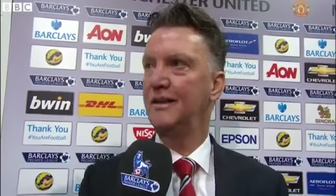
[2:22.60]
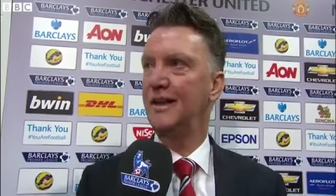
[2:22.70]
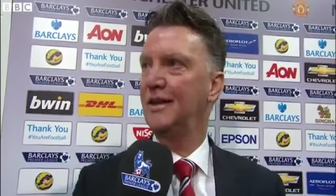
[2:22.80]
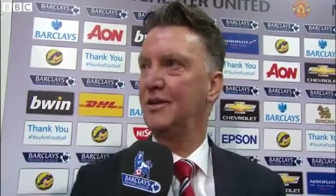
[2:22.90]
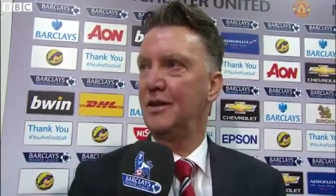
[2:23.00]
and
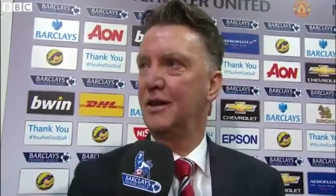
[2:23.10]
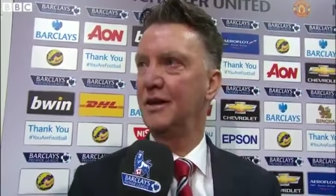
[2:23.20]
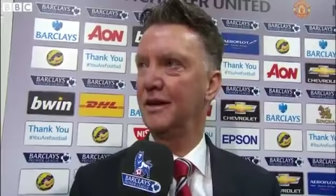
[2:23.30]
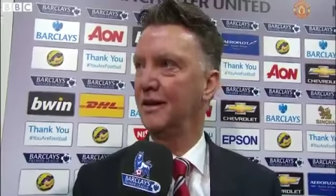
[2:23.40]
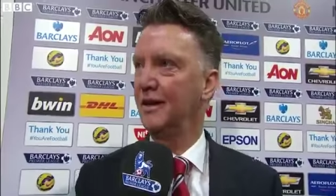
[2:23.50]
then
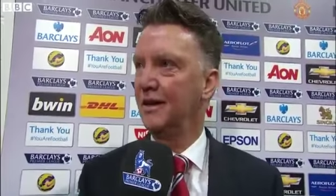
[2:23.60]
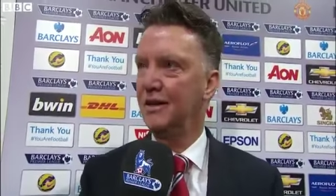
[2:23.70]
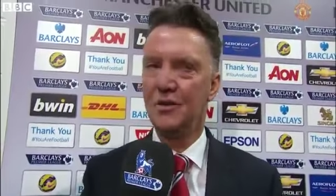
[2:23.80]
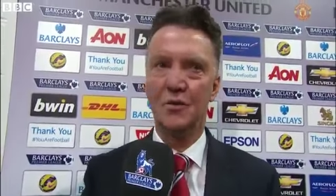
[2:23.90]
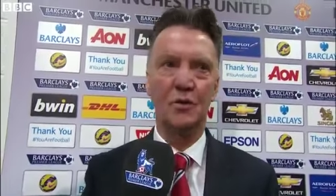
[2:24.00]

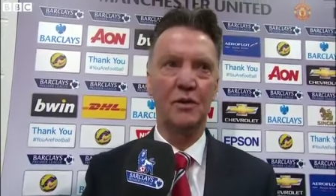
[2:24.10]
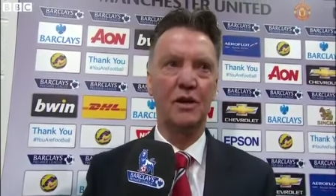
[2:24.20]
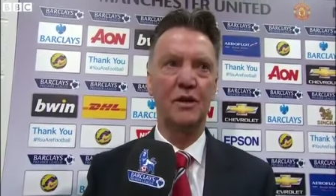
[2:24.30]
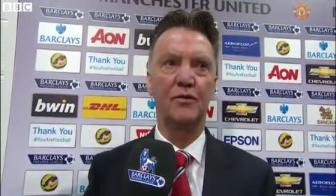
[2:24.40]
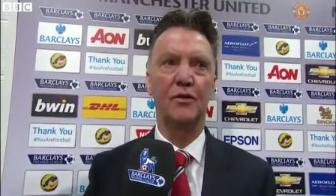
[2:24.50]
you
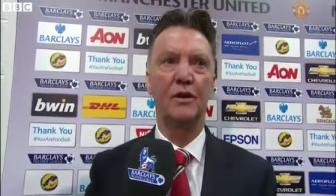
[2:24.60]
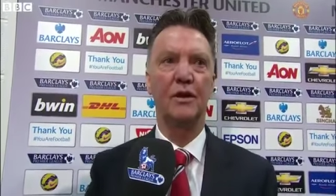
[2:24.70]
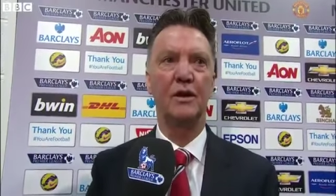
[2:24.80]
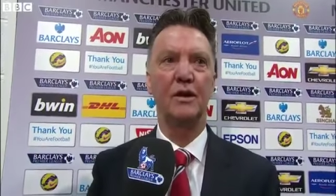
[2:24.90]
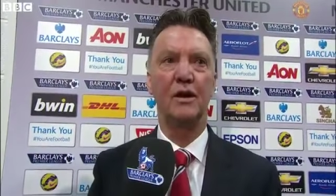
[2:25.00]
receive
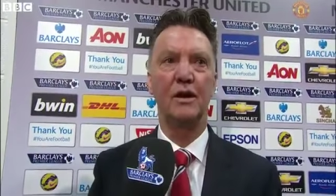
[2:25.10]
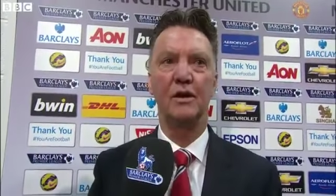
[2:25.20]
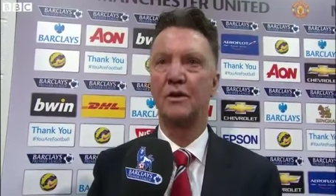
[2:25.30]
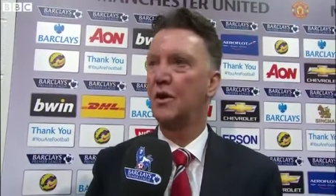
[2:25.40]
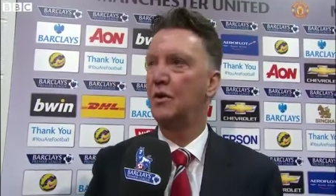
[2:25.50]

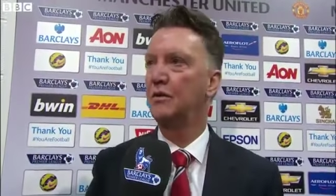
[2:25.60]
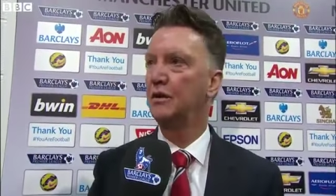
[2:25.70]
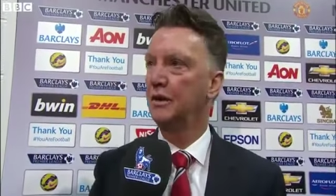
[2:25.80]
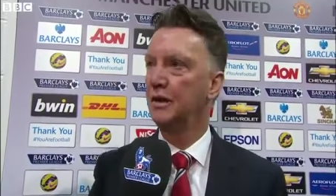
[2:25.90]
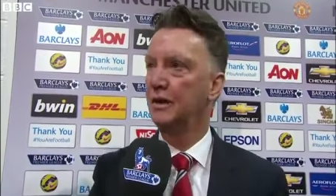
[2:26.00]
a goal
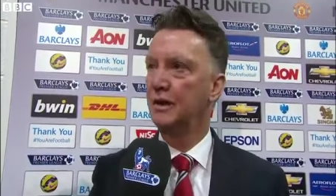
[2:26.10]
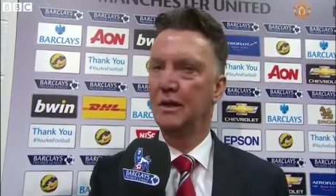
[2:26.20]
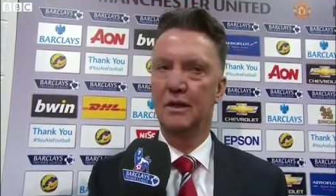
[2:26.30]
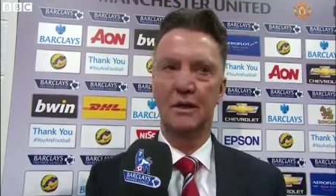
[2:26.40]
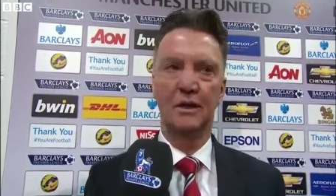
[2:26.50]

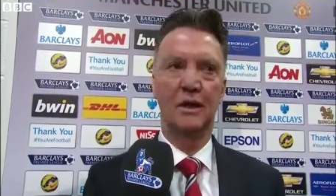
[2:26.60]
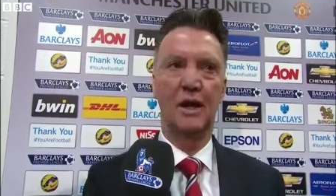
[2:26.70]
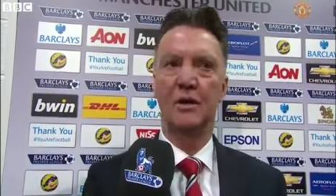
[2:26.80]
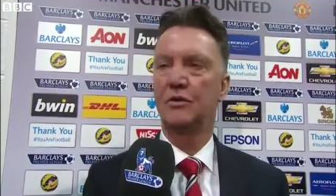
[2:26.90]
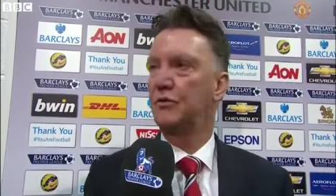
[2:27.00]

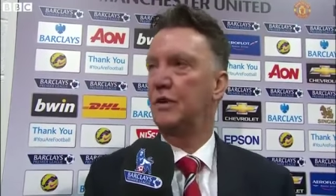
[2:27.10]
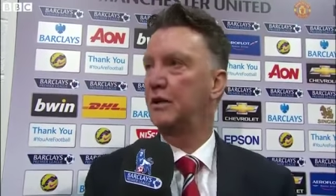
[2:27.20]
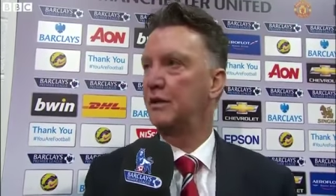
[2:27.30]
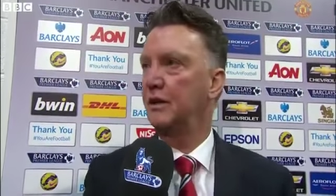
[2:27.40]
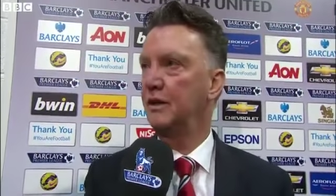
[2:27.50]
out of
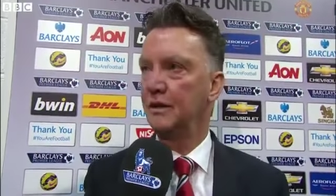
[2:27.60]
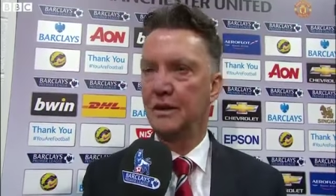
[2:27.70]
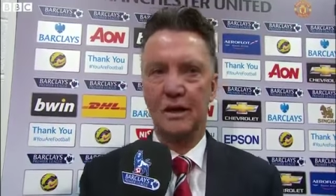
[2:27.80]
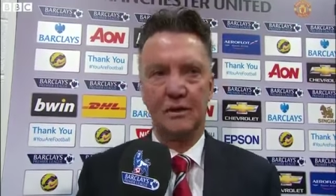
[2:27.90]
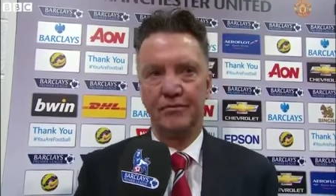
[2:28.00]
nothing,
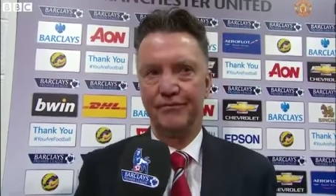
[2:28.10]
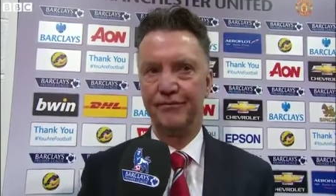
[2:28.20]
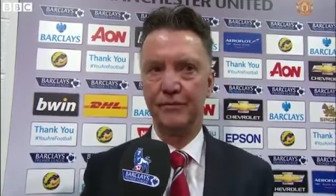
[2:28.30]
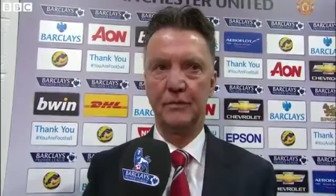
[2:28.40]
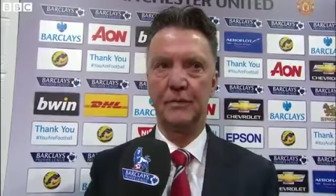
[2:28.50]
yeah,
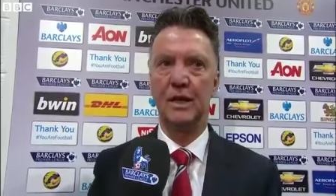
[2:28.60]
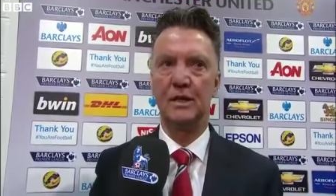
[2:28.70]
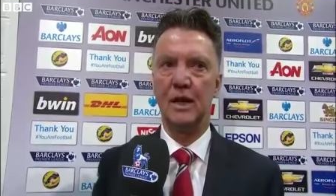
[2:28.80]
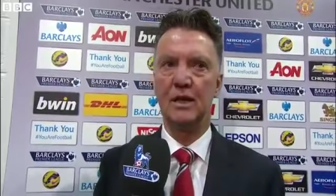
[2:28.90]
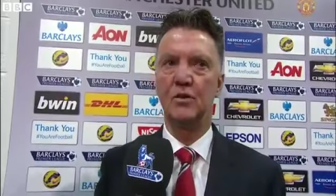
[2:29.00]
then
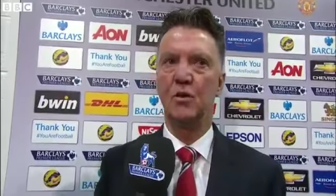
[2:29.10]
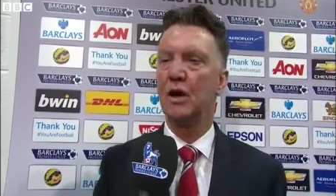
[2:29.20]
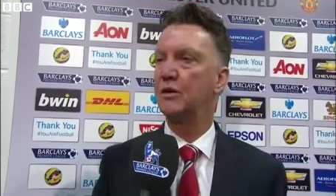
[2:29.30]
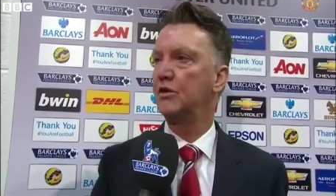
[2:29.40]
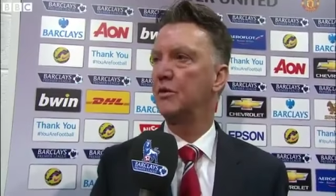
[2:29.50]
then you
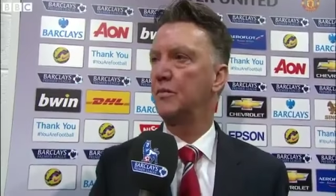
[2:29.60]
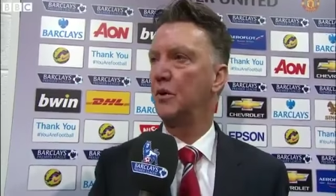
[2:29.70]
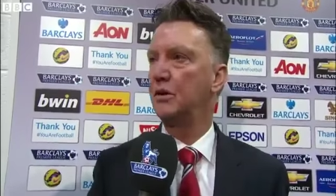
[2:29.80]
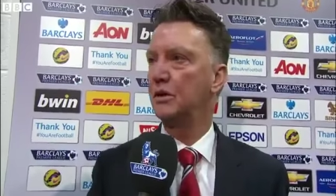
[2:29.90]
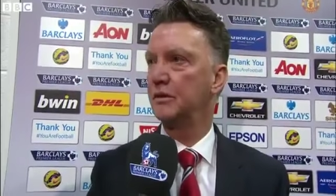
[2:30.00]
are
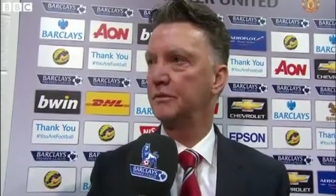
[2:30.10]
disappointed.